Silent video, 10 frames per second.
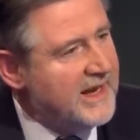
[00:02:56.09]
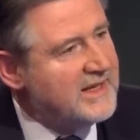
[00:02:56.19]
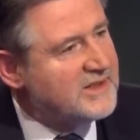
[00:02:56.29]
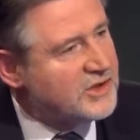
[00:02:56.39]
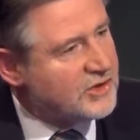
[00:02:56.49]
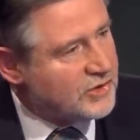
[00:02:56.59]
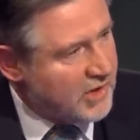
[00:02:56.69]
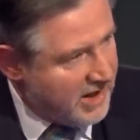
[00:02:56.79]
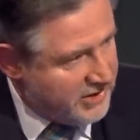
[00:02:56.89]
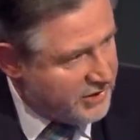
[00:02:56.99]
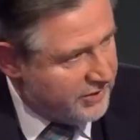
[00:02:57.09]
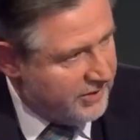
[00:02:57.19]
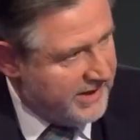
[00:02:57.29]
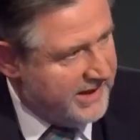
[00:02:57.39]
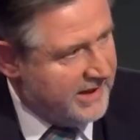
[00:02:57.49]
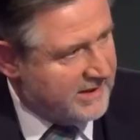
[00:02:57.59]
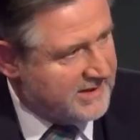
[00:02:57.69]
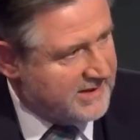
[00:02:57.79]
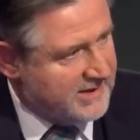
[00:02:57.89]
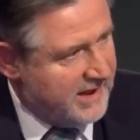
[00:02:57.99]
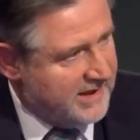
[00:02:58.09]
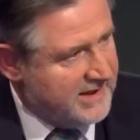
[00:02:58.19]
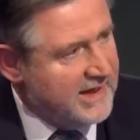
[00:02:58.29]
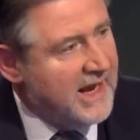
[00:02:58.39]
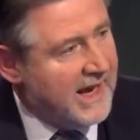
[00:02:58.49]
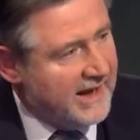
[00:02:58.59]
is structural in our society,